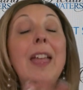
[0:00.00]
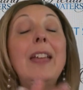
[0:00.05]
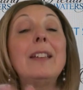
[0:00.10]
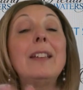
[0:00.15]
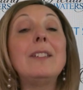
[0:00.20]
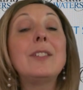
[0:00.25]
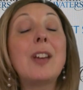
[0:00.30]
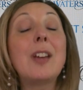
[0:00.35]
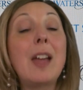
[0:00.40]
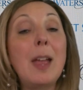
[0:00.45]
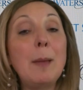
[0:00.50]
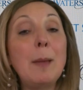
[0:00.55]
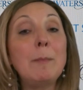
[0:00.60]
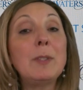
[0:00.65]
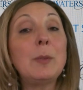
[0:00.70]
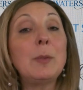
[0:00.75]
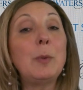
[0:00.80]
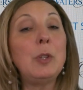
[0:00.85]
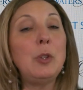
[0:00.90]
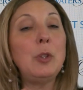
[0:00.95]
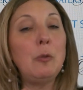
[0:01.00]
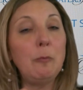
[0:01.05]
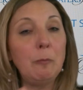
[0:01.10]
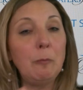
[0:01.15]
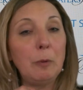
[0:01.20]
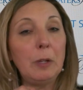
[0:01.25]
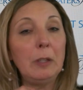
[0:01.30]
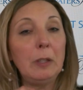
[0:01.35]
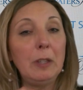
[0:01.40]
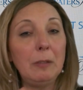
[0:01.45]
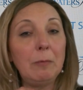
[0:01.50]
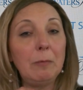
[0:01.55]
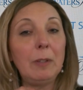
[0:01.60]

In times when you really,